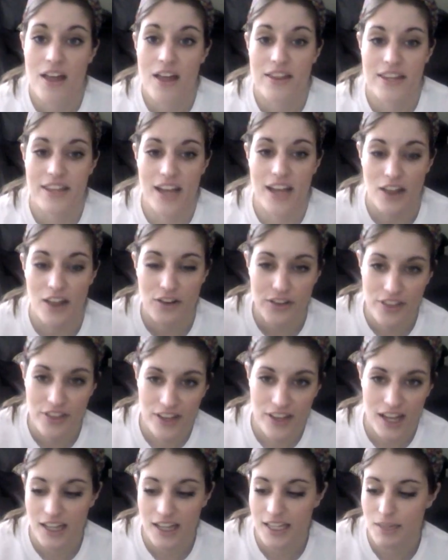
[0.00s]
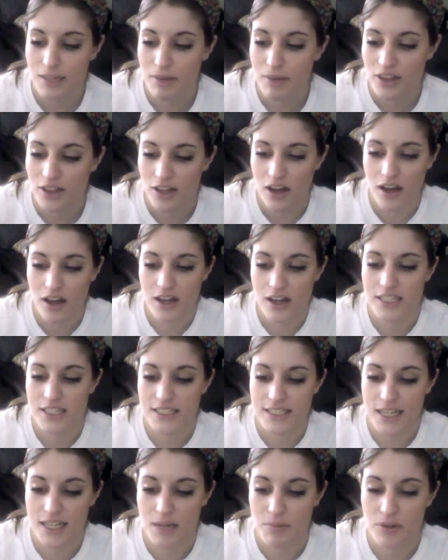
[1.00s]
The other thing I like about the
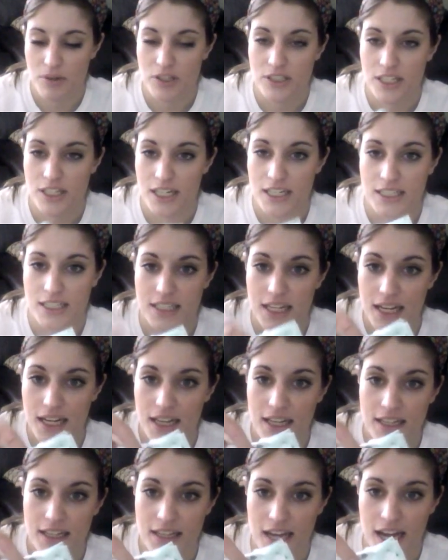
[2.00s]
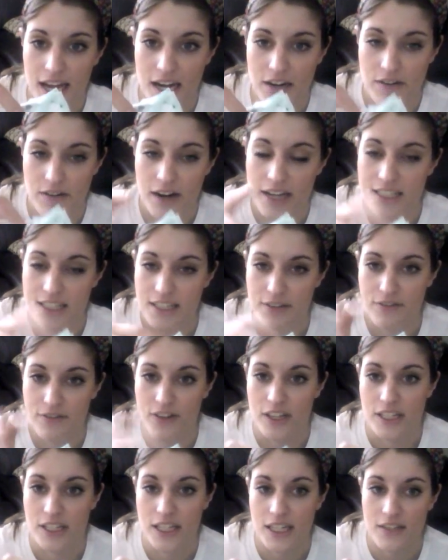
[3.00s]
Honest diapers, like I said, I like the higher rise. I feel
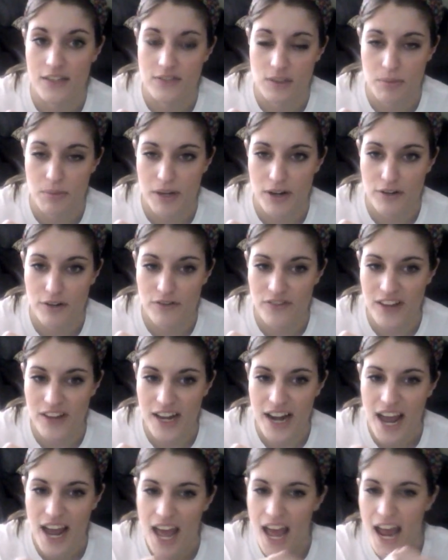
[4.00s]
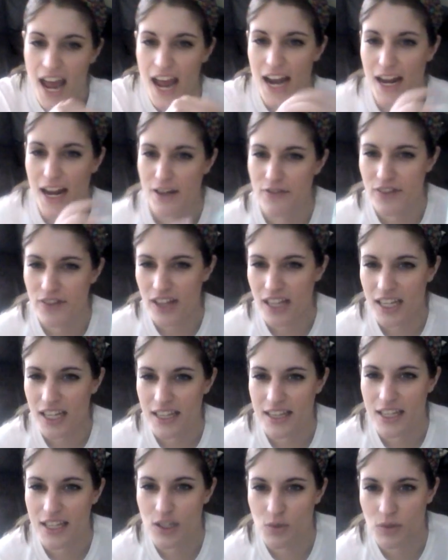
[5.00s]
like it gives a better fit, and I feel
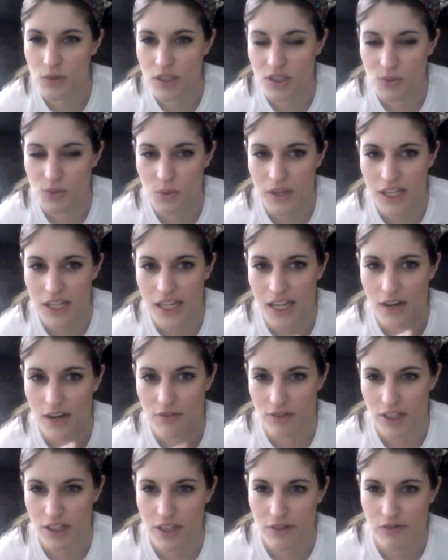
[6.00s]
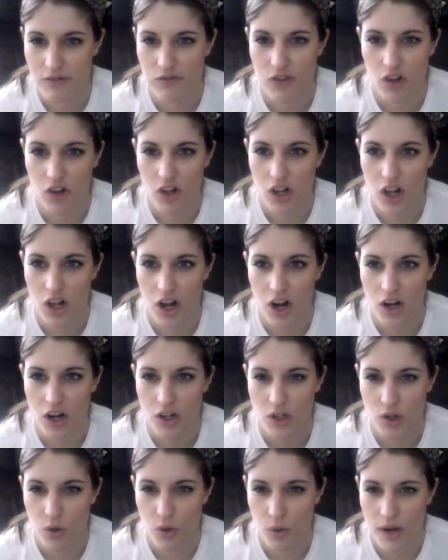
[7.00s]
like these ones, when they get really full,
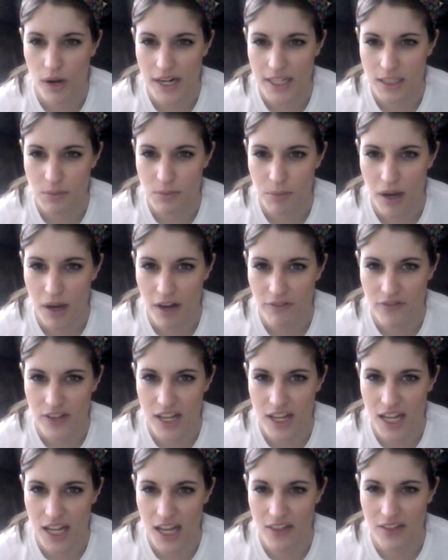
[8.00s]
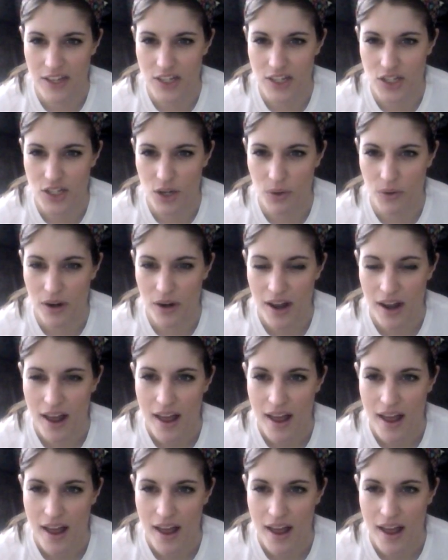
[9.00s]
aren't quite as puffy, and they don't